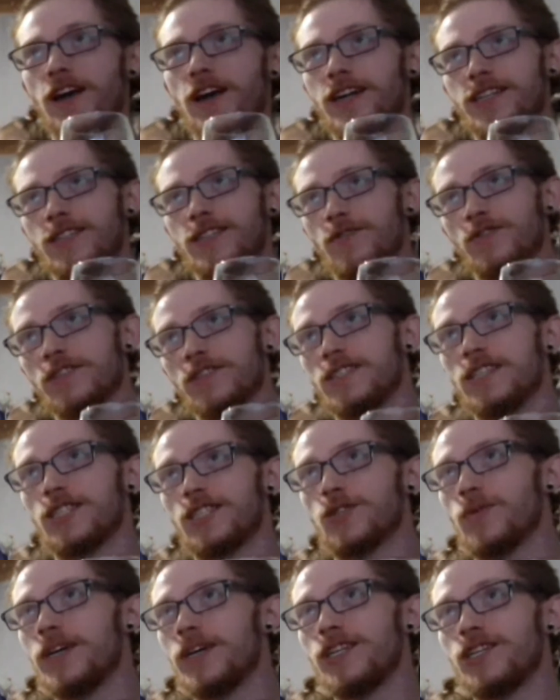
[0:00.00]
different
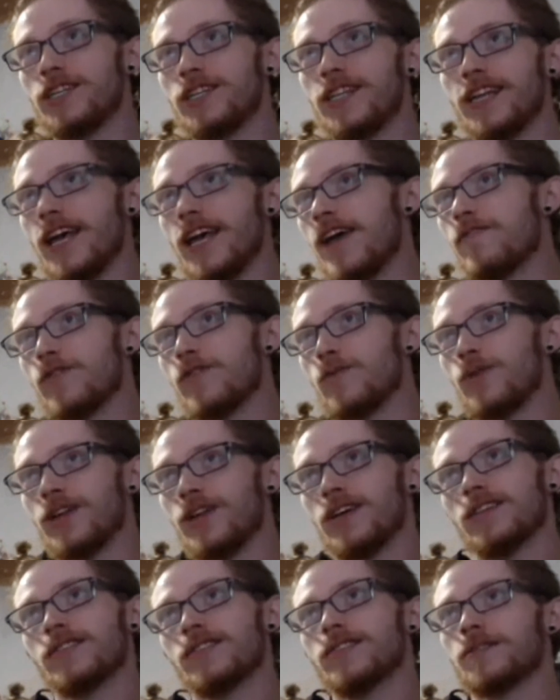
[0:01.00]
situation than everyone
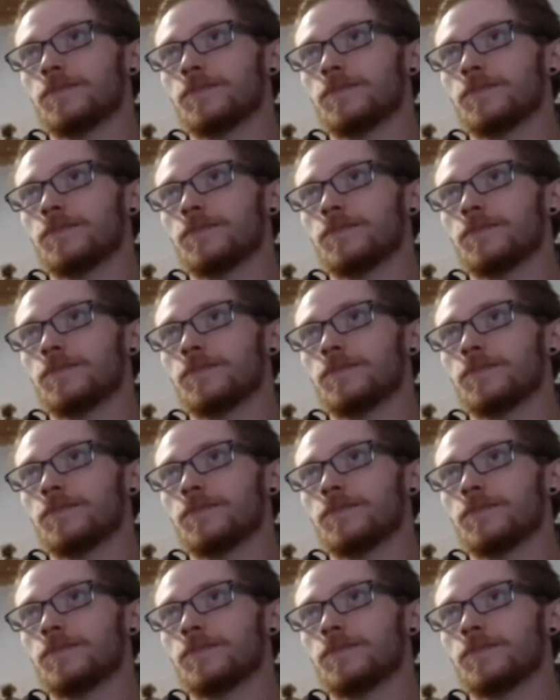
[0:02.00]
else.